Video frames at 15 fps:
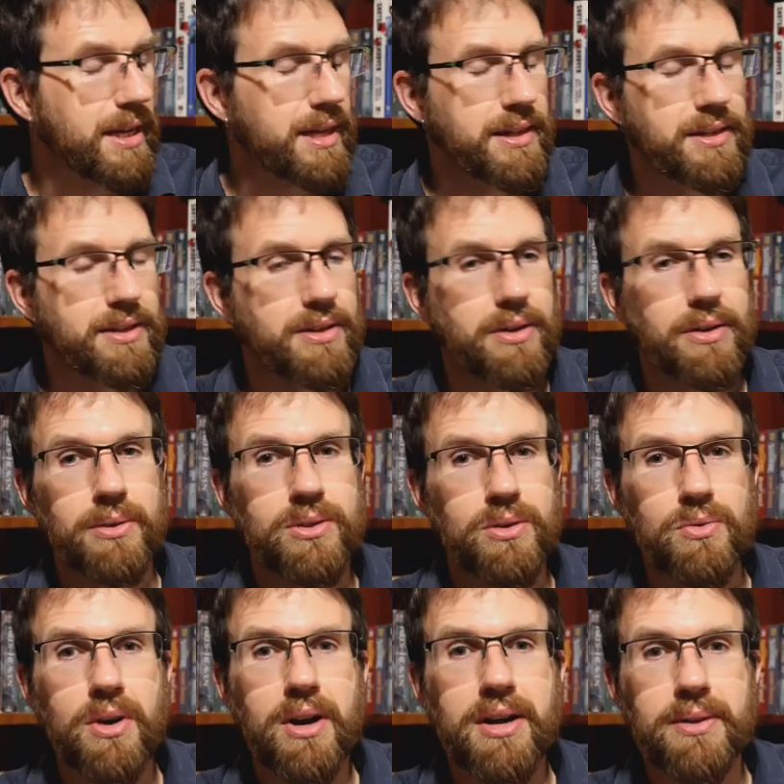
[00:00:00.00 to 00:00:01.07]
And, as a
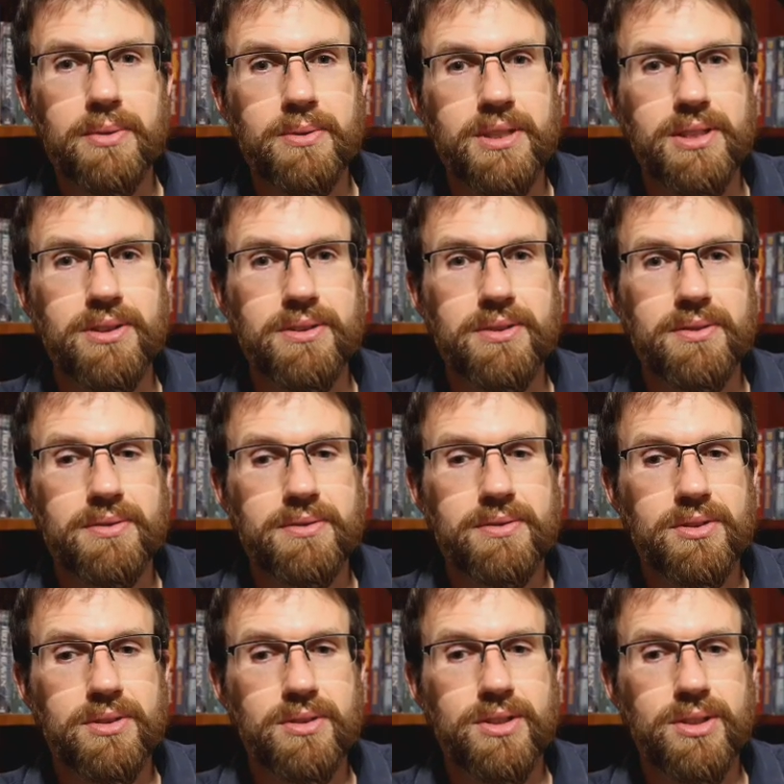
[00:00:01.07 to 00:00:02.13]
writer, when you
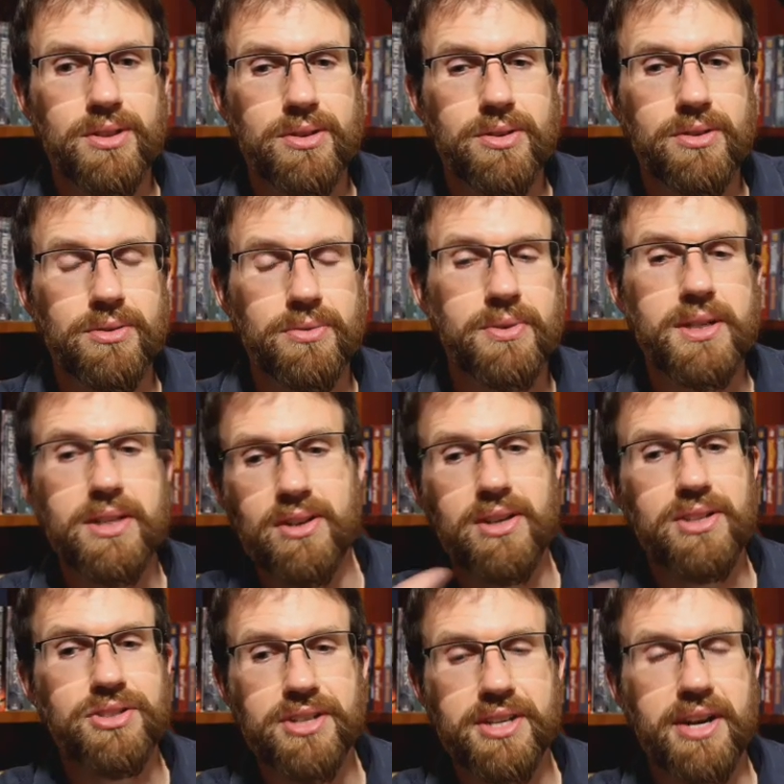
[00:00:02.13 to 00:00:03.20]

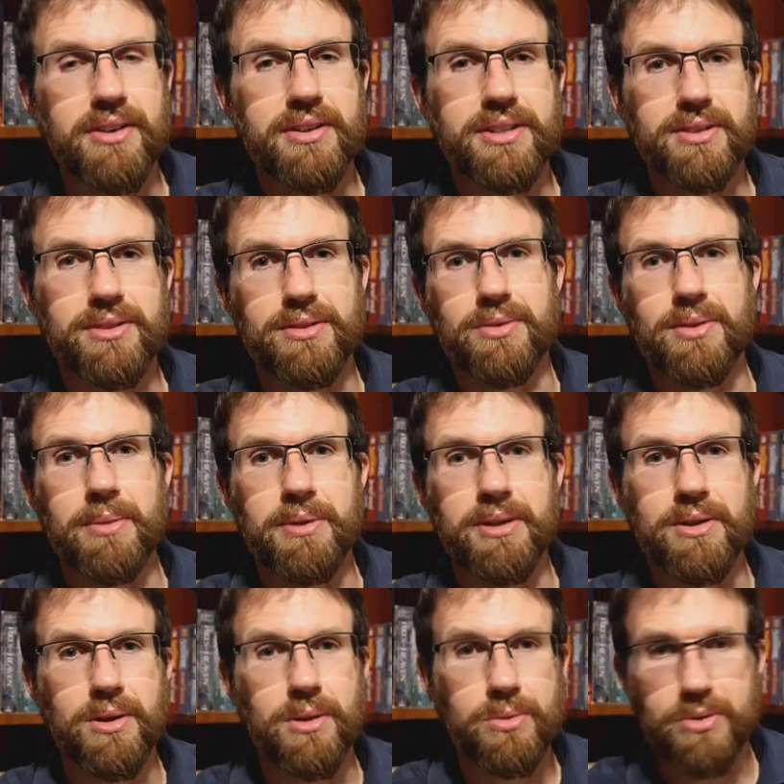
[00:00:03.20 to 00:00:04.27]
realise your characters are grabbing
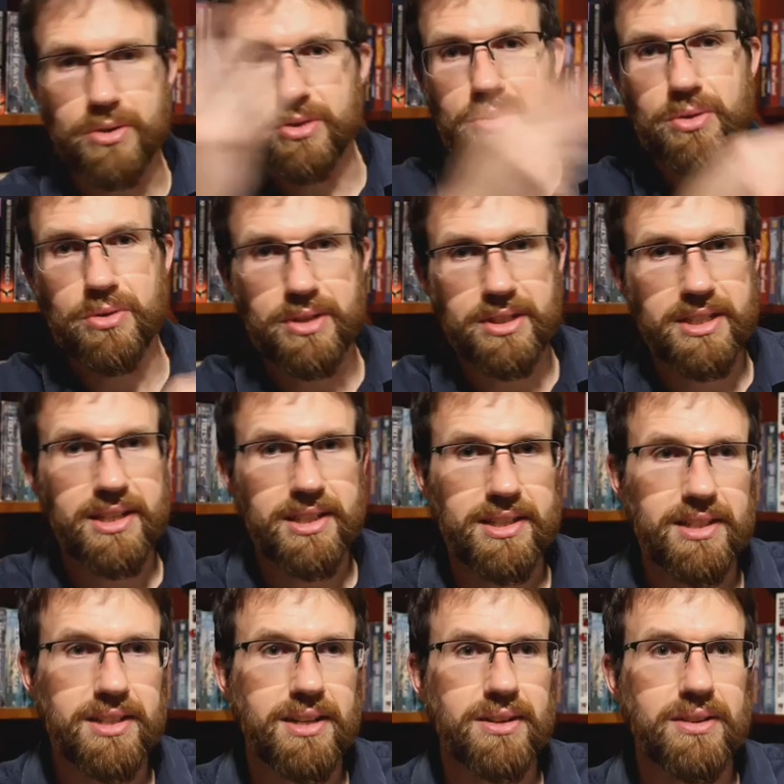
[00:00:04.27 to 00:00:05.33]
hold and the story's
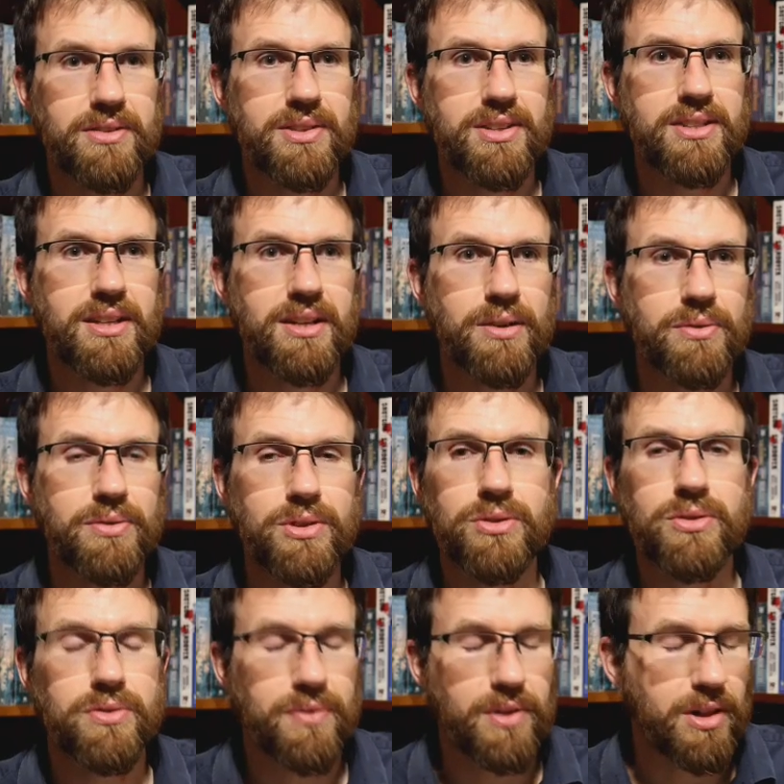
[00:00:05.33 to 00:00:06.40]
taking care of itself, you
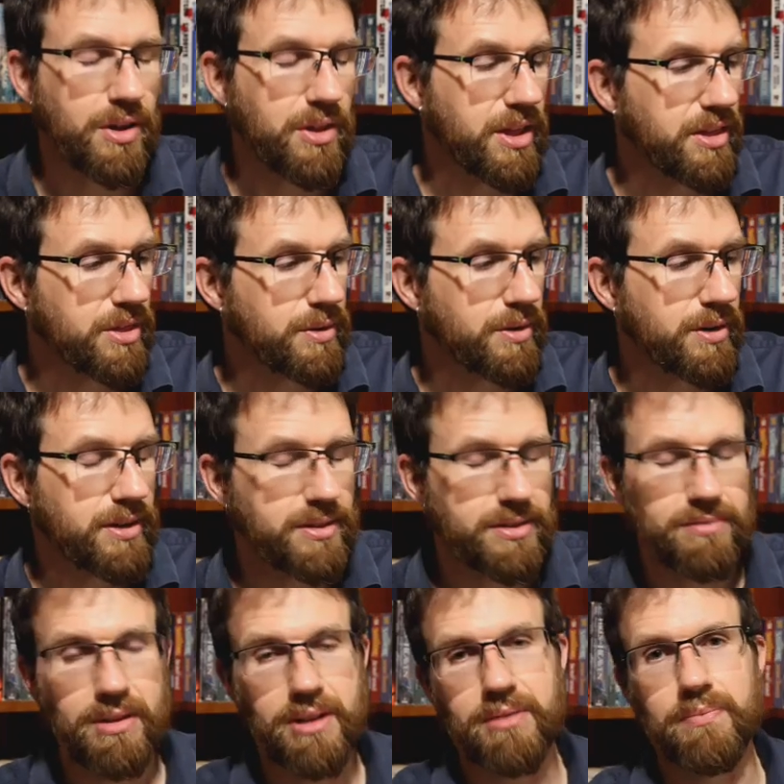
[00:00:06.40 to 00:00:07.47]
just follow that thread.
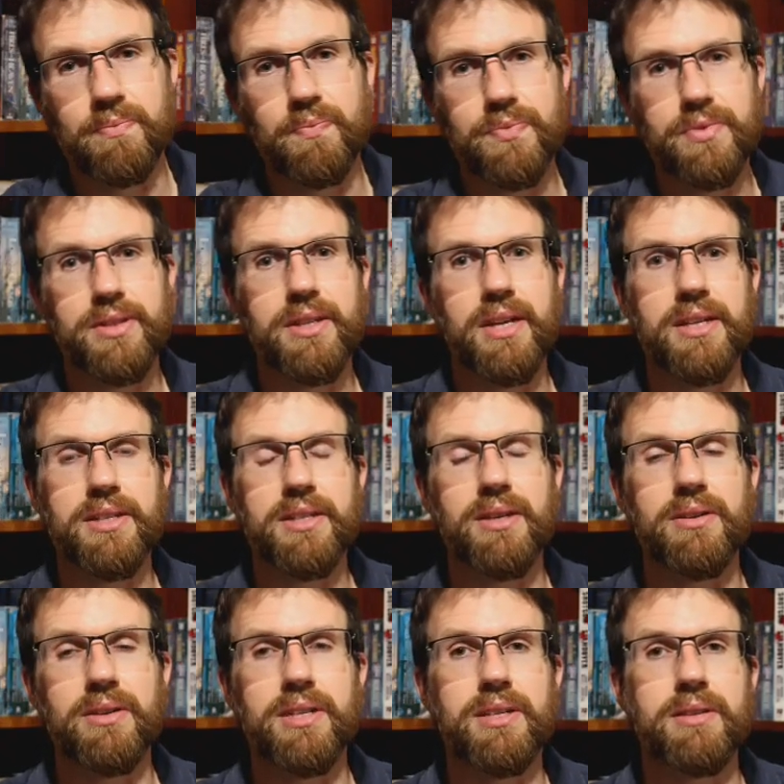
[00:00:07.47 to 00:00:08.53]
And
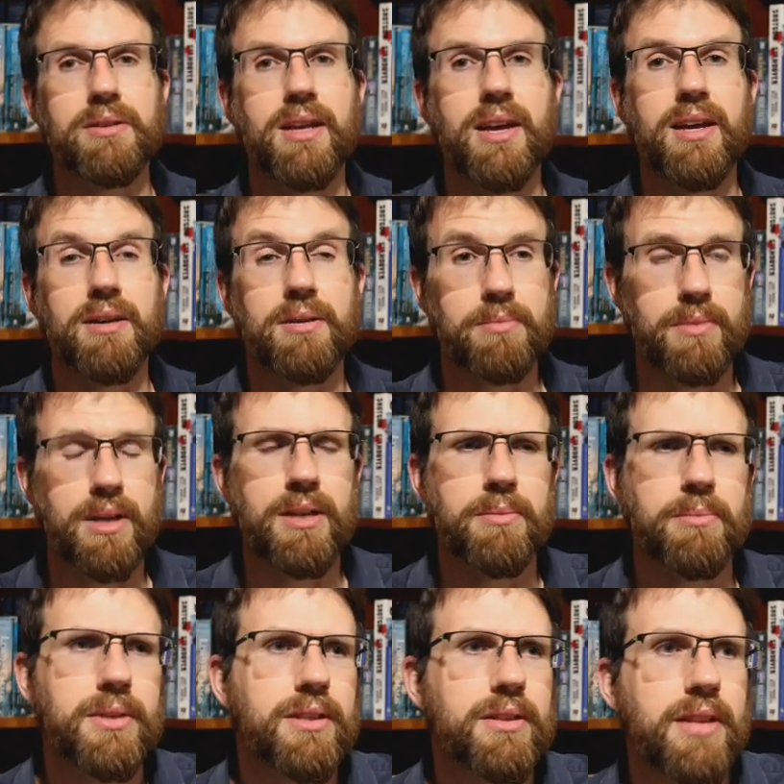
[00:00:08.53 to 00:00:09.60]
Terry did that and
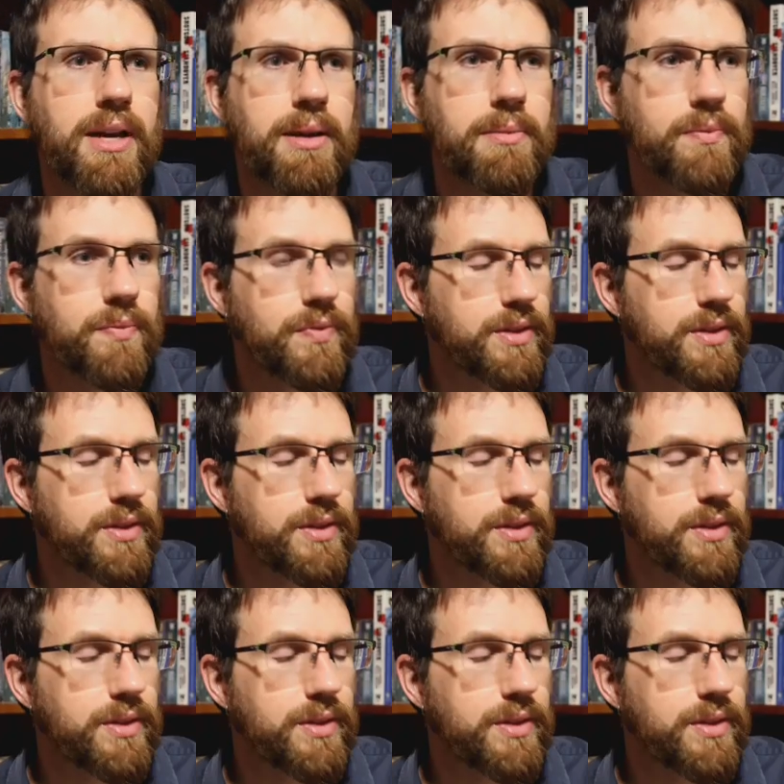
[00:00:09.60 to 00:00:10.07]
admitted that.